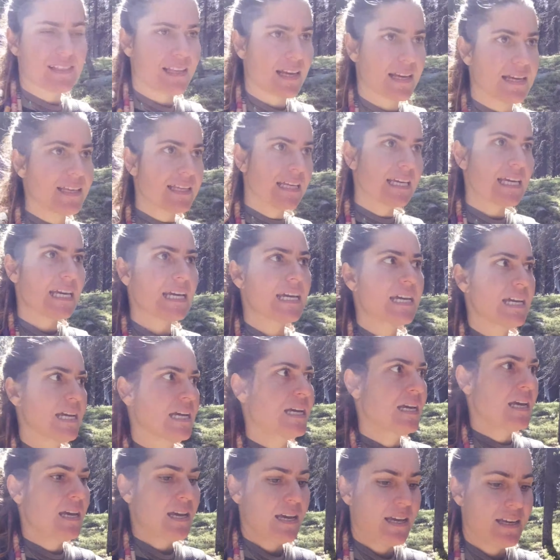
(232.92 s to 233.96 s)
slightly,
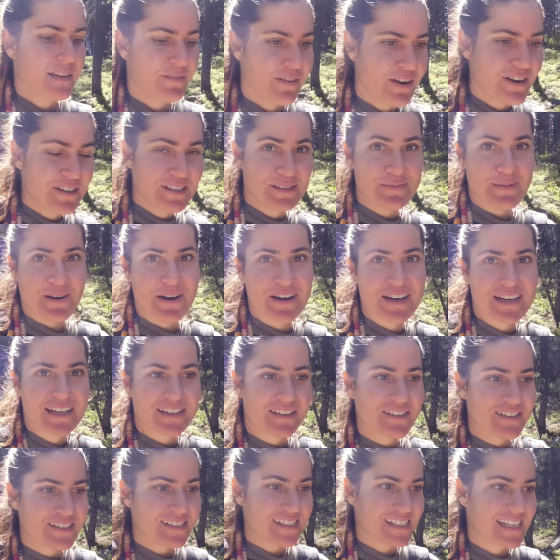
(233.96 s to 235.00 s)
very small
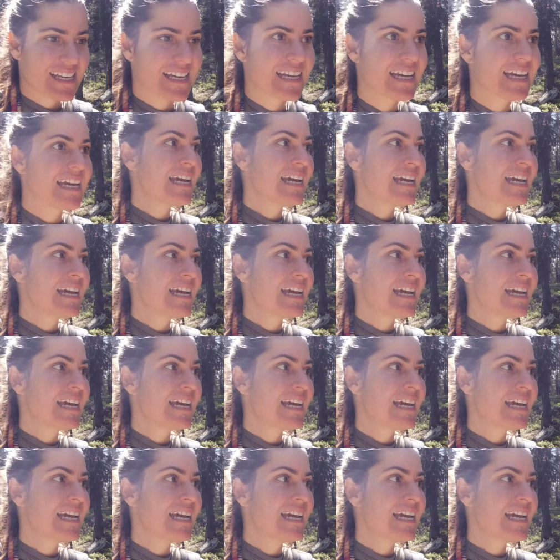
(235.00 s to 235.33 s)
hills,